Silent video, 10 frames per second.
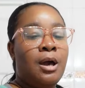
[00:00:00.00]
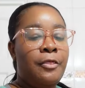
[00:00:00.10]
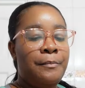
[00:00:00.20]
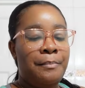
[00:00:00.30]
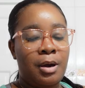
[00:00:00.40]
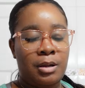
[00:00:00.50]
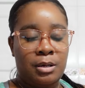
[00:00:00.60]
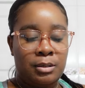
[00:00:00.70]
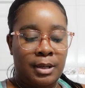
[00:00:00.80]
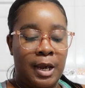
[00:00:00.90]
other
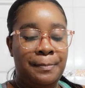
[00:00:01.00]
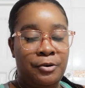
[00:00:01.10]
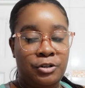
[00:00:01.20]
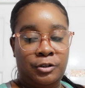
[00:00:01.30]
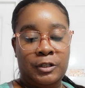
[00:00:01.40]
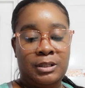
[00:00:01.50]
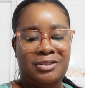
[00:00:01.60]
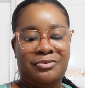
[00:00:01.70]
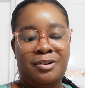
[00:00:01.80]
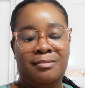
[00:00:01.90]
product that I purchased
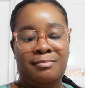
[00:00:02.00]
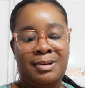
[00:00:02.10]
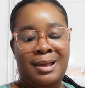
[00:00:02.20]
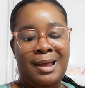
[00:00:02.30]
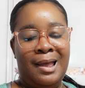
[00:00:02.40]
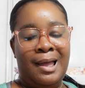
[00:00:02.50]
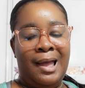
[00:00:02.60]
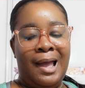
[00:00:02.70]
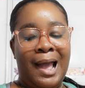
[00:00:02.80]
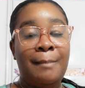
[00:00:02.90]
is from
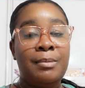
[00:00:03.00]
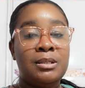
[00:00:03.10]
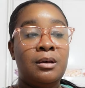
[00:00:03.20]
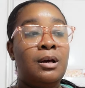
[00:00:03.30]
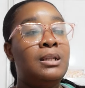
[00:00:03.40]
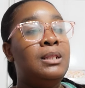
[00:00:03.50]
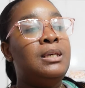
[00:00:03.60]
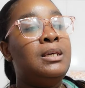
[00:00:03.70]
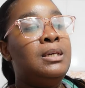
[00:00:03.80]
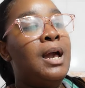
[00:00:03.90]
Amazon,
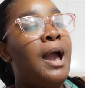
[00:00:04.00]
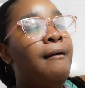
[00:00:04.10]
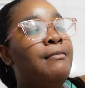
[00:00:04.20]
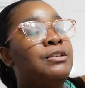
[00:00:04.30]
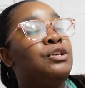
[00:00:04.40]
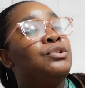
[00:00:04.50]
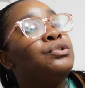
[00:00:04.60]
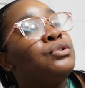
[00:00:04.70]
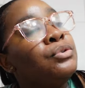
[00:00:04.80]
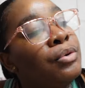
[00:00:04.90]
the Heritage
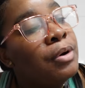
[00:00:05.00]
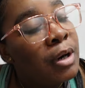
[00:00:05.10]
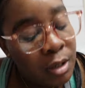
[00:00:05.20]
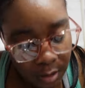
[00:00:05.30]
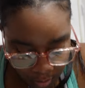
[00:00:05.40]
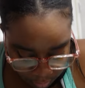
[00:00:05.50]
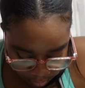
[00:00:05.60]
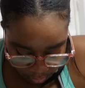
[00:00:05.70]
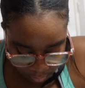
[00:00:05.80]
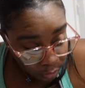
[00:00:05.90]
Store.
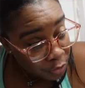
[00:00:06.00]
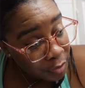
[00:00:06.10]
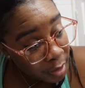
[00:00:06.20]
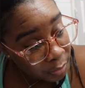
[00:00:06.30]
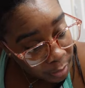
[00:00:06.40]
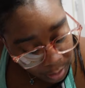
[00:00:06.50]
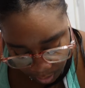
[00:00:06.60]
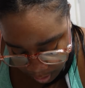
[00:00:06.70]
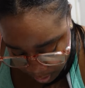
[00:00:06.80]
Oh, that one.